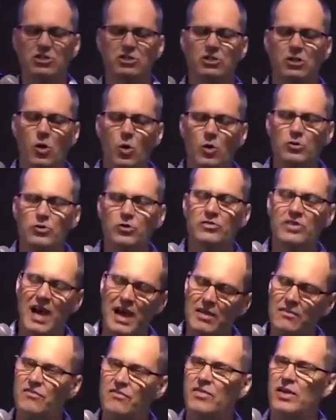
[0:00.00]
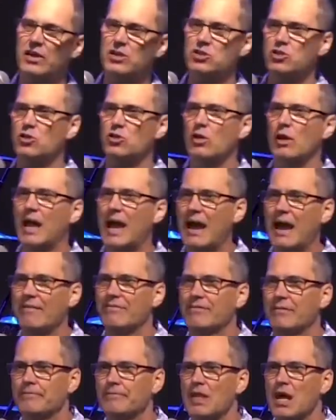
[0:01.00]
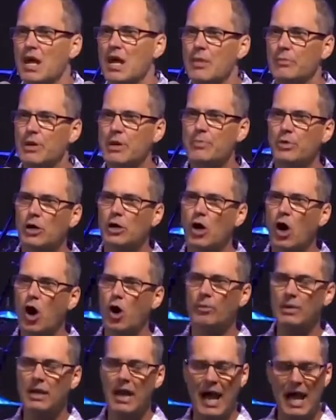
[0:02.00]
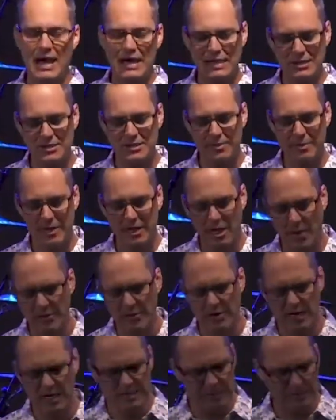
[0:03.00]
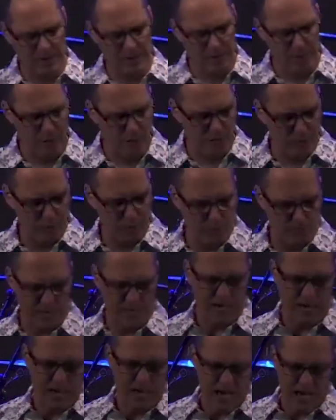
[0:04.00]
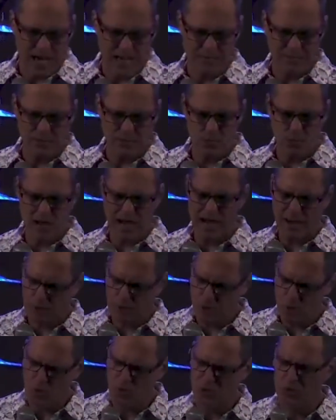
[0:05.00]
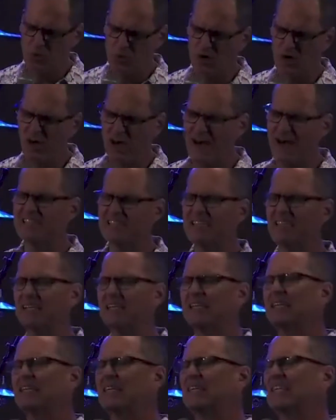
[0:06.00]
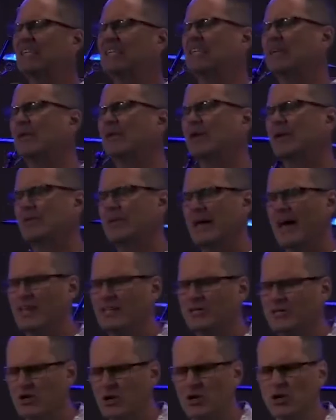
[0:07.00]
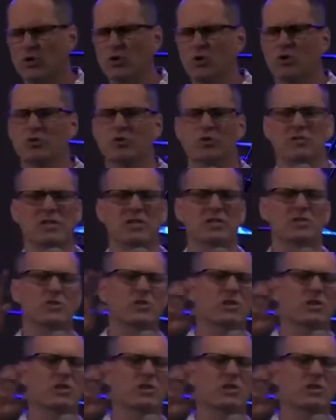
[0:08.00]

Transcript: going through. That affects your life. People call me. I had somebody call me and they said, man, pray for me. I said, why? I'm going through a lot. I said, let me ask you, are you going through these three